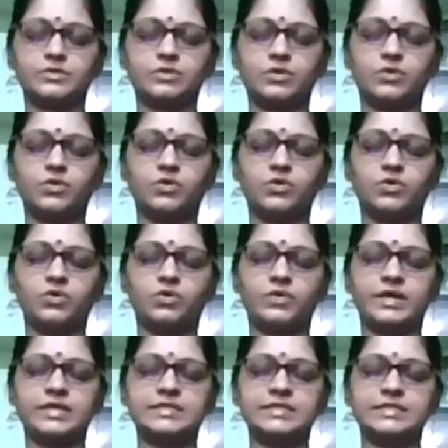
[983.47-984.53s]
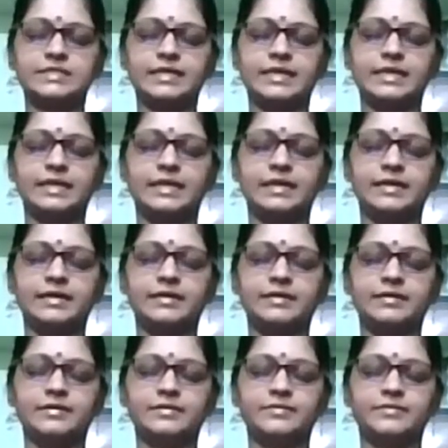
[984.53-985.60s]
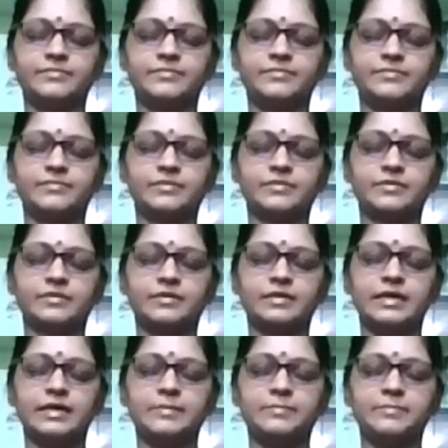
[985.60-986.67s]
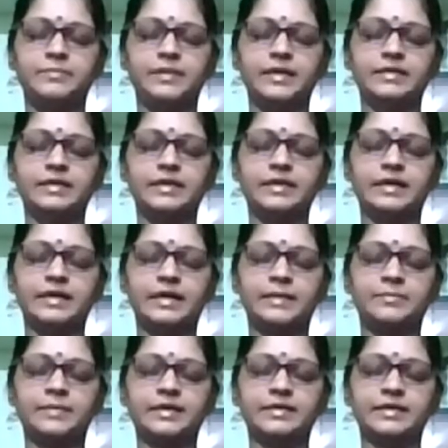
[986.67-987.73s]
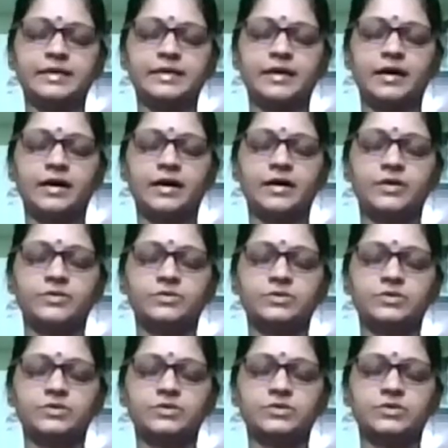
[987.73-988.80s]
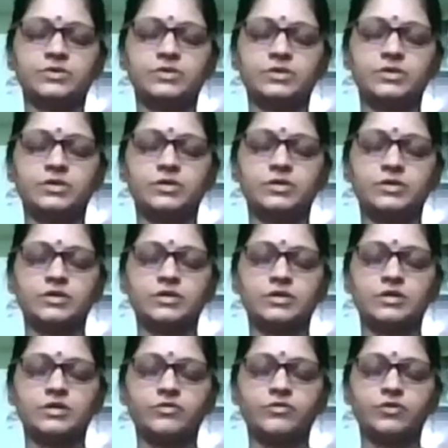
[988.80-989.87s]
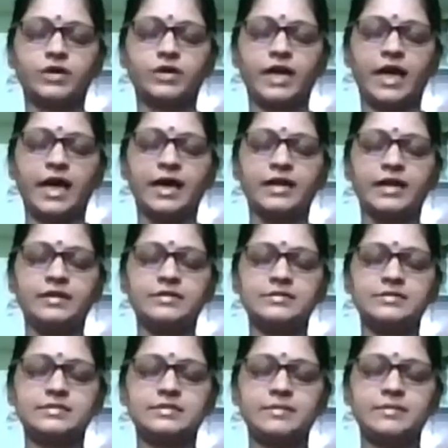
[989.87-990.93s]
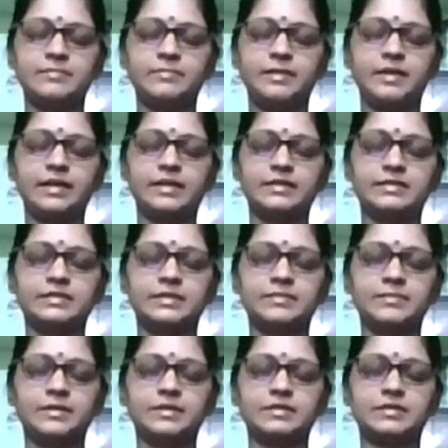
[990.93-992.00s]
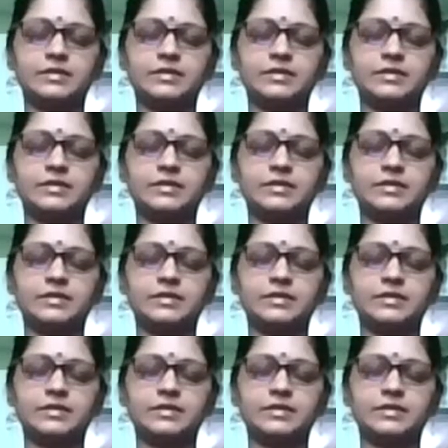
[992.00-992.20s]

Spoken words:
Slow and steadily. Keep breathing in and breathing out. If you can, simple little bit,